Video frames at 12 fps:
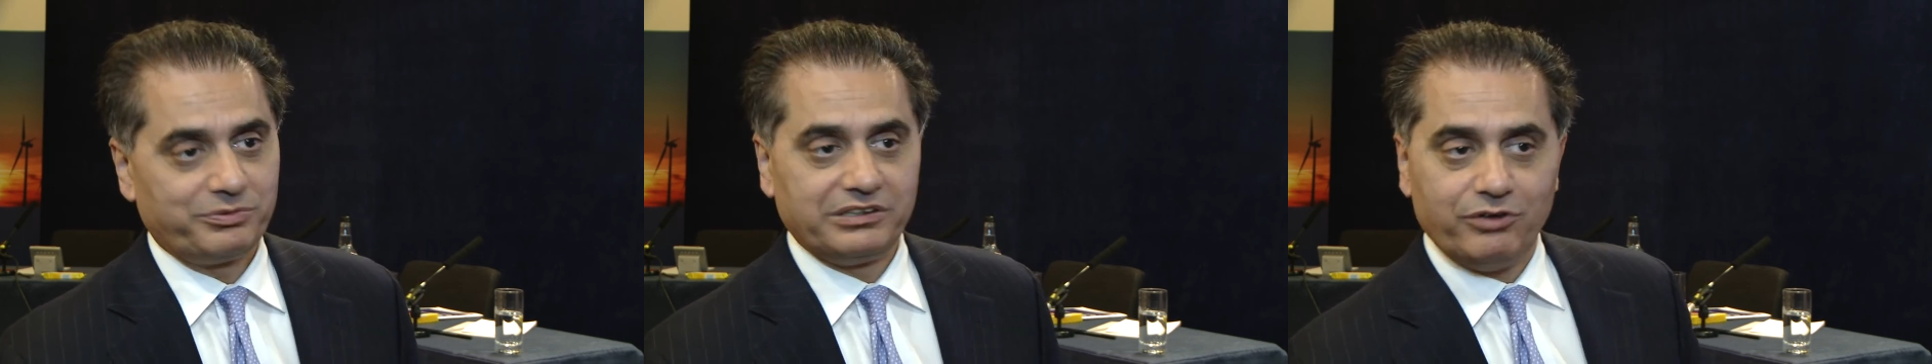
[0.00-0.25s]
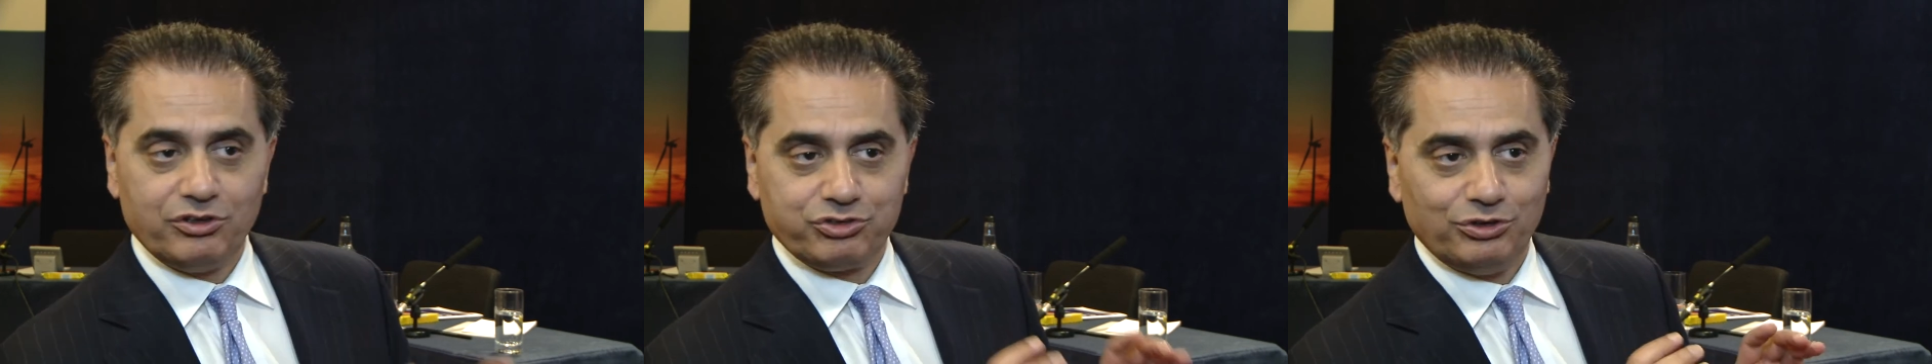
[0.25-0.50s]
But
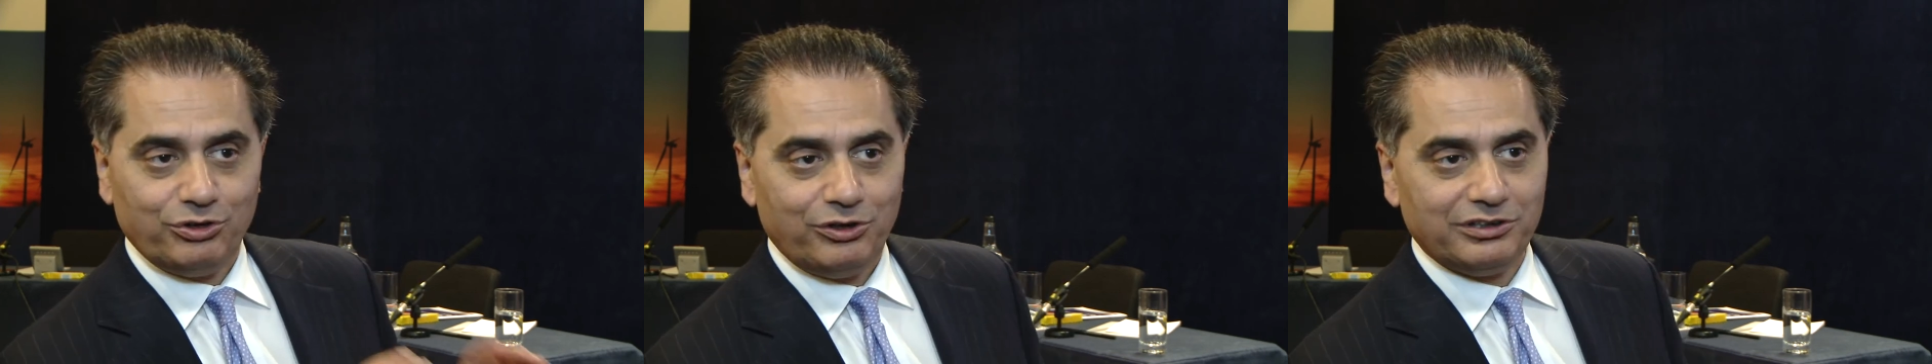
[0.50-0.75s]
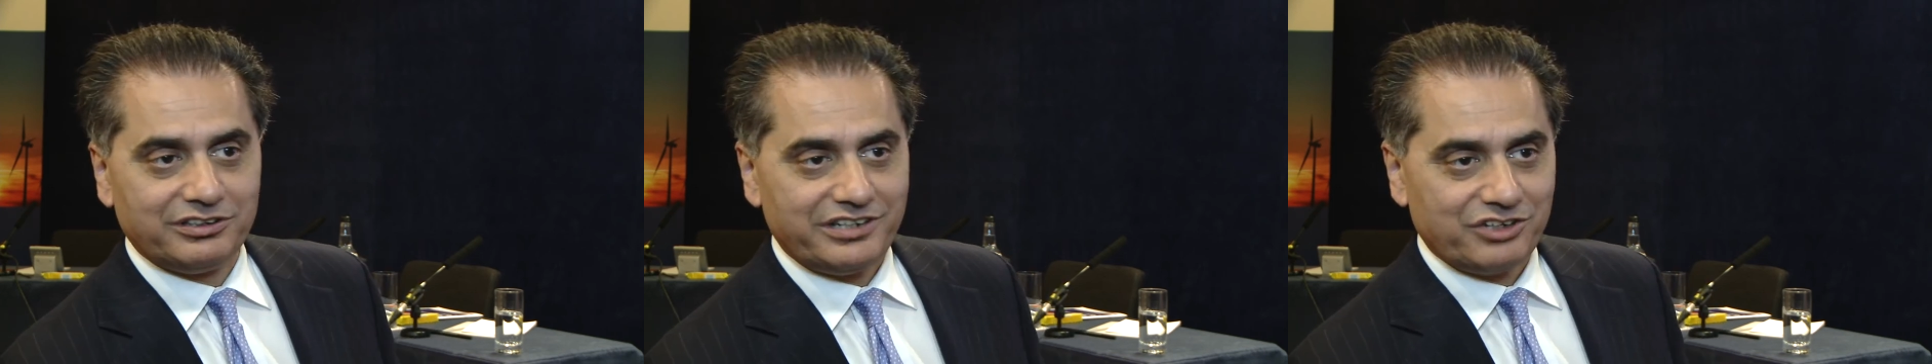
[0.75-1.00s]
they also
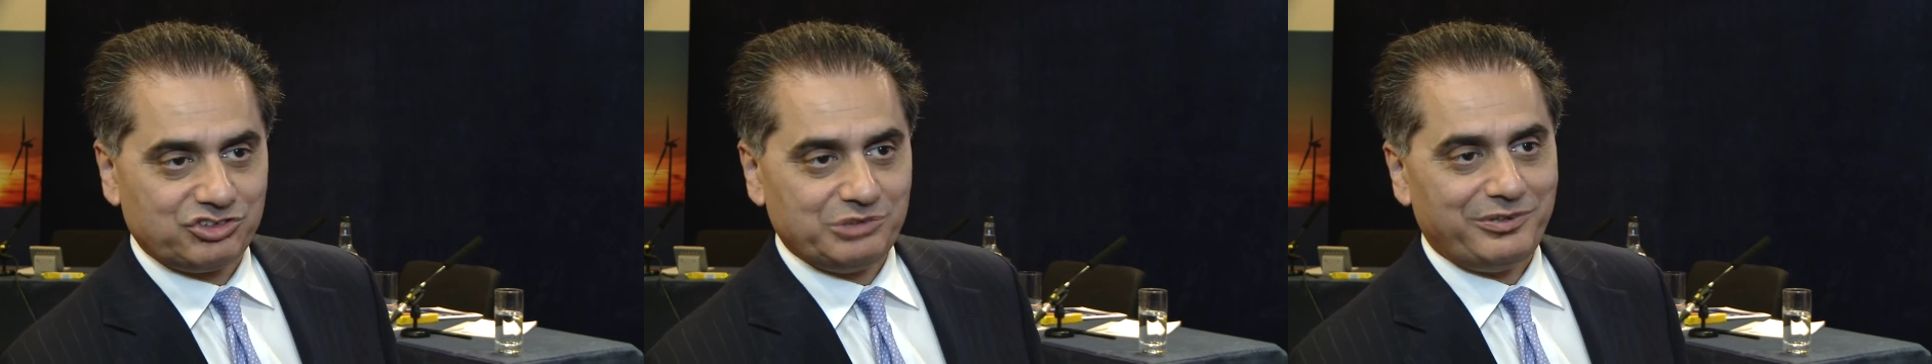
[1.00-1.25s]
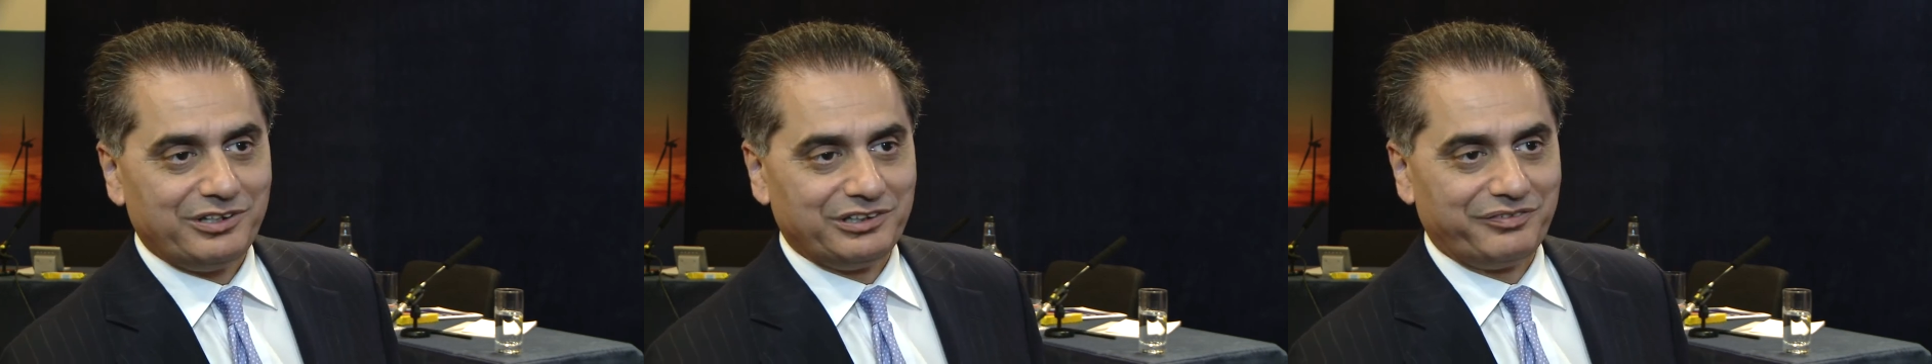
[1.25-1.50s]
all touched
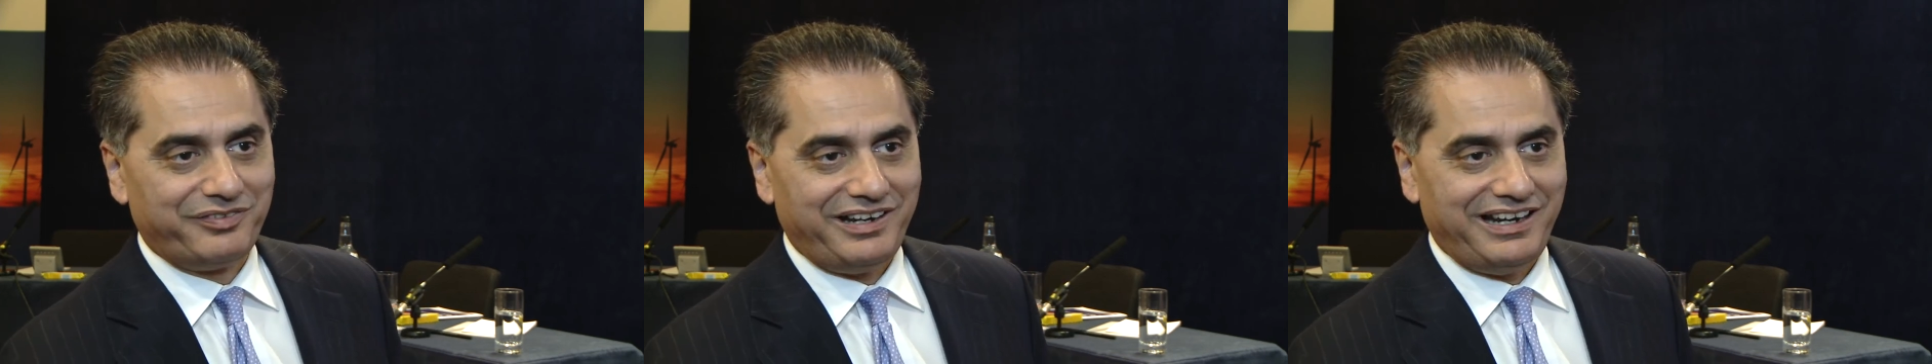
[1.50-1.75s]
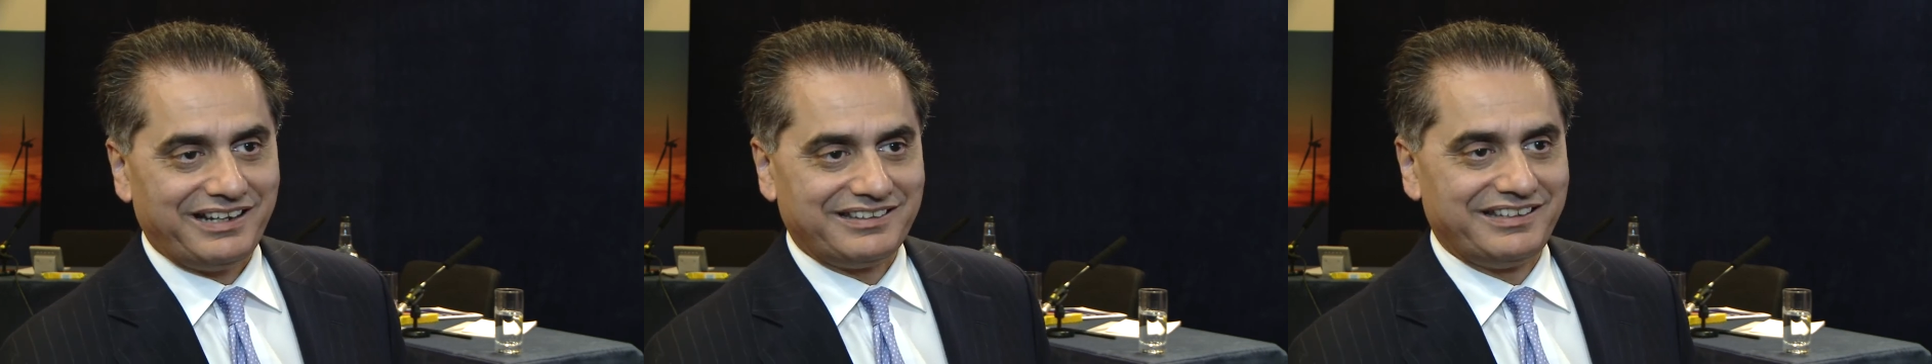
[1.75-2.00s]
upon the
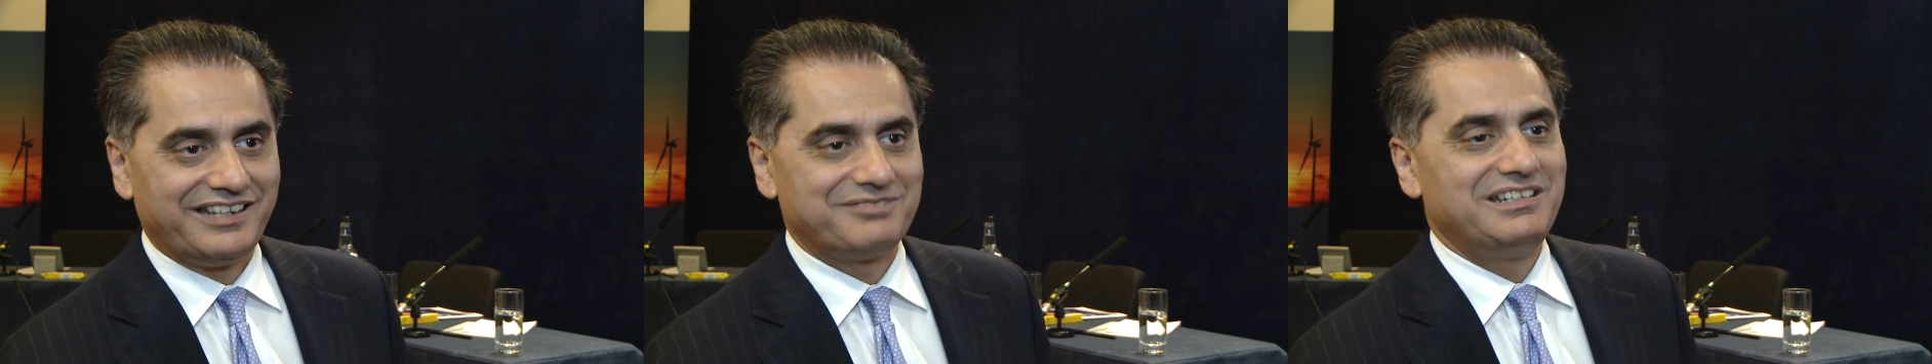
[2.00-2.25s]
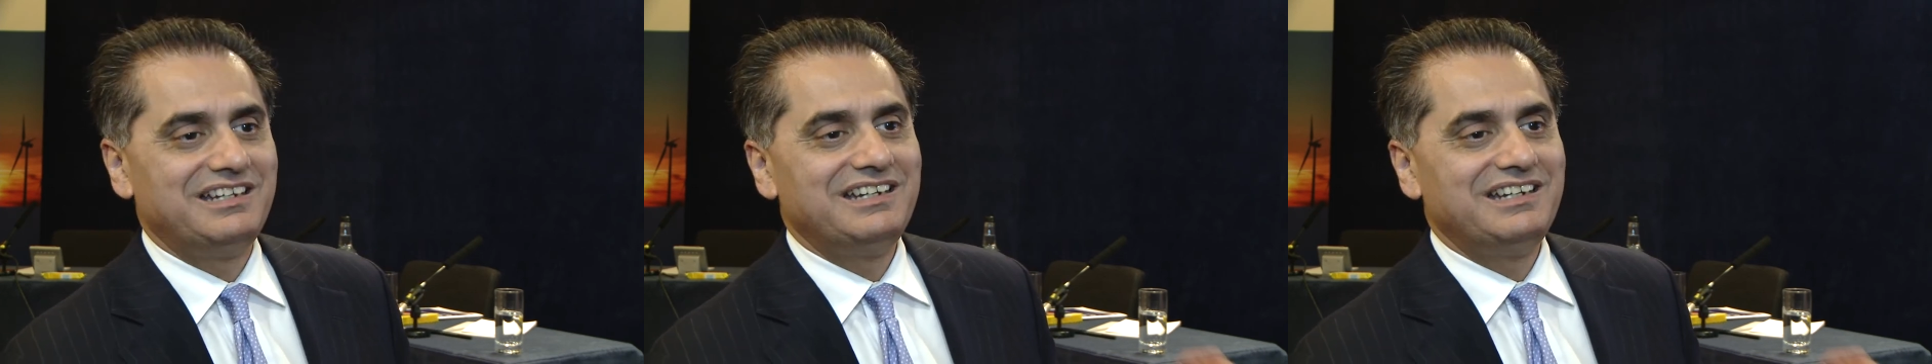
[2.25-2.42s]
fact that